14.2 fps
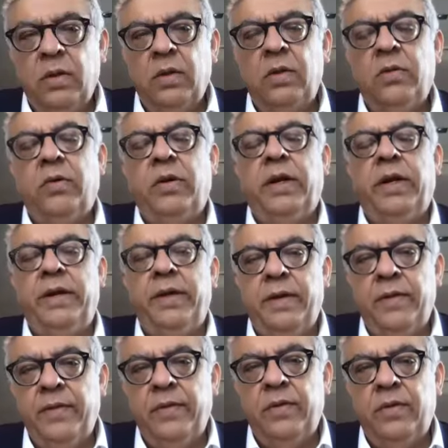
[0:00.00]
on some of
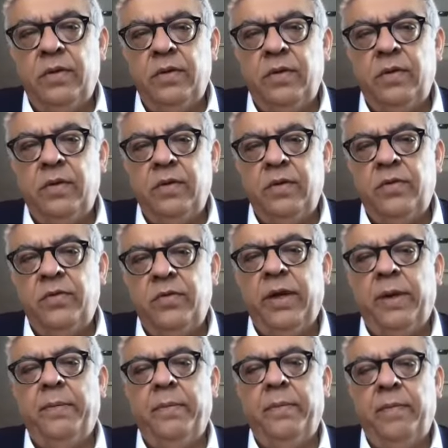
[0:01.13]
these. So
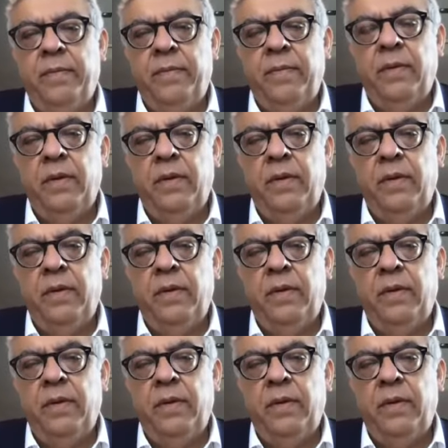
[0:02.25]
because